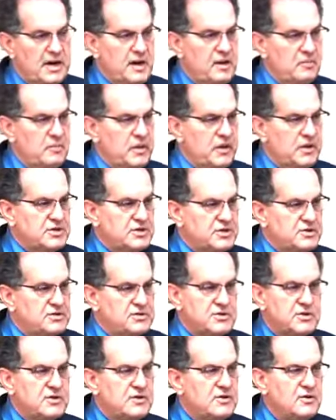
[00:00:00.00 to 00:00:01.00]
plenty of
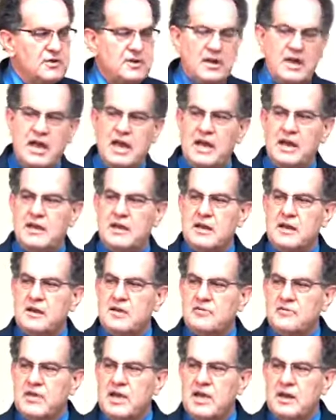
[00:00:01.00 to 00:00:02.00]
pictures you can look at that
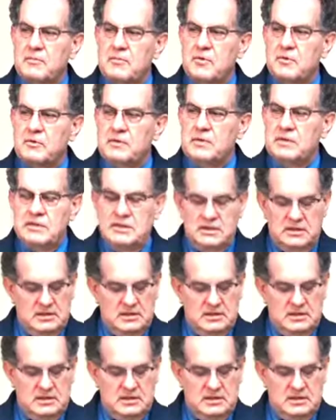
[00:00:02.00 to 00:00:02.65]
are available.